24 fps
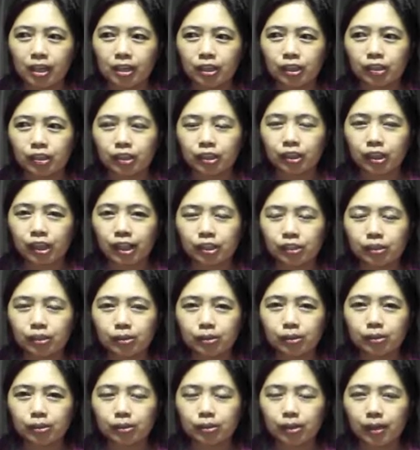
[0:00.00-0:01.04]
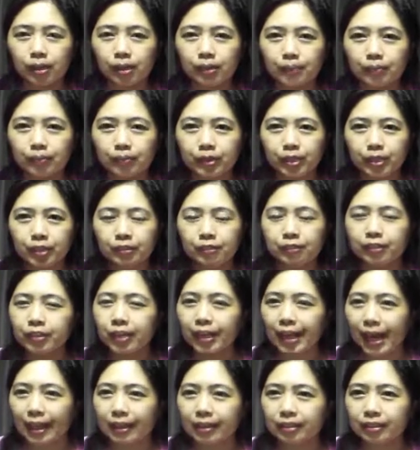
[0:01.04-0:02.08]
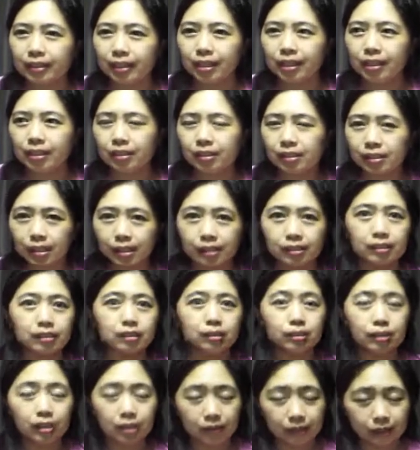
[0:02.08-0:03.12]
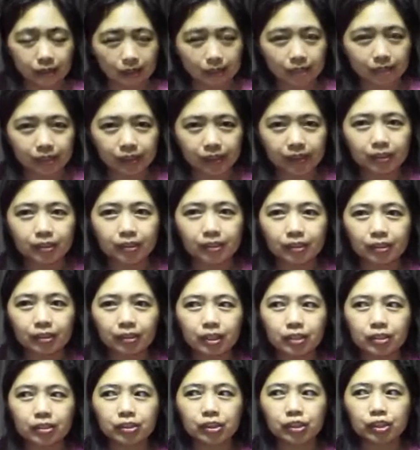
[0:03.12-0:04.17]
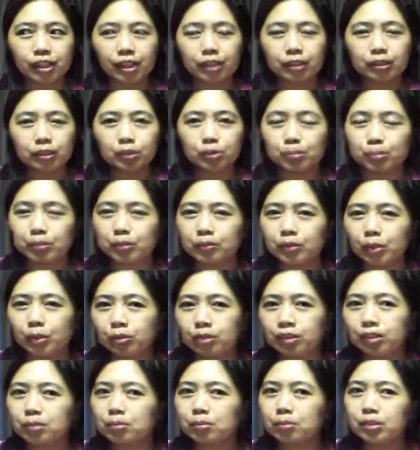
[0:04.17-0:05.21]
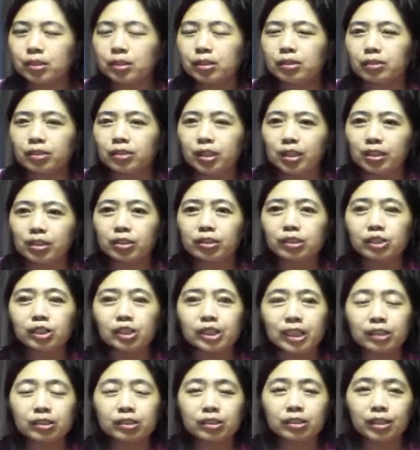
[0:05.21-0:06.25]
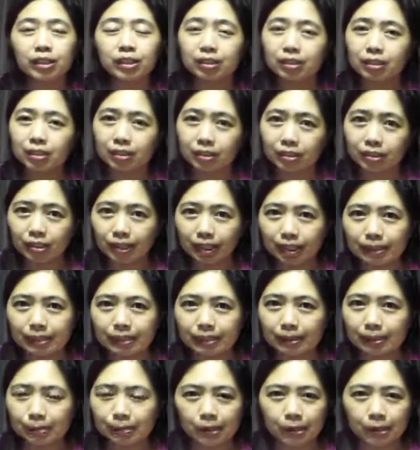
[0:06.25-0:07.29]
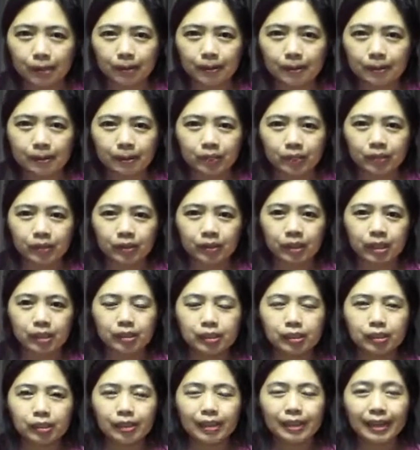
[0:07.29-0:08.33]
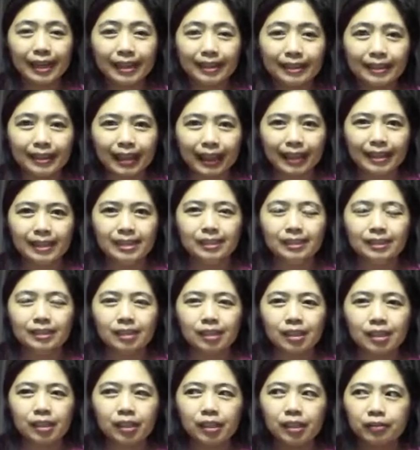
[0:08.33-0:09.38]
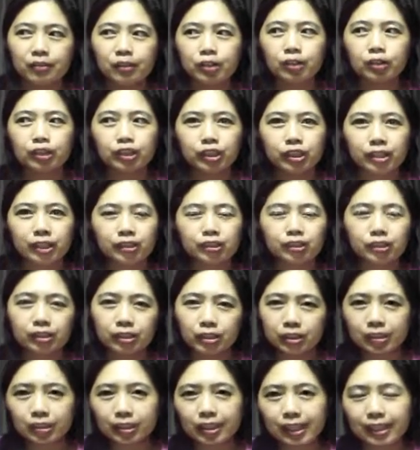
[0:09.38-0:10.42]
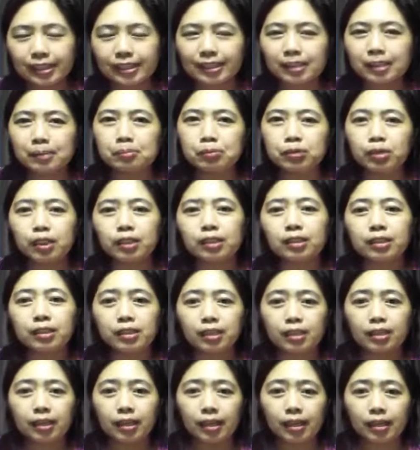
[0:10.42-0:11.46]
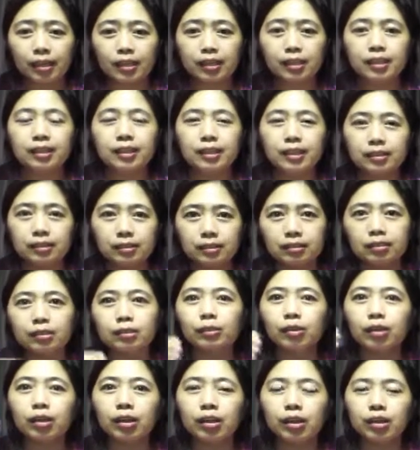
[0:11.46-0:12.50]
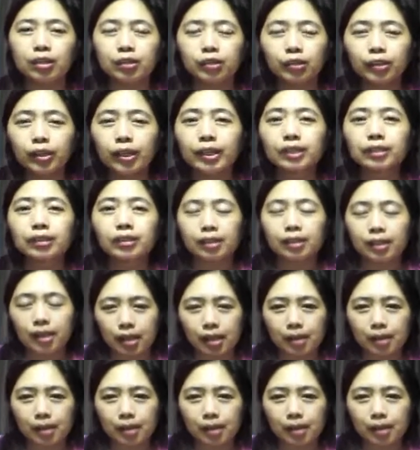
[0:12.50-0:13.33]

you trying to give clarity? Yes, to give emphasis. Or are you trying to provoke someone? Or are you trying to interrogate someone? Okay, so in that case, if you try to interrogate someone, then yes, you can,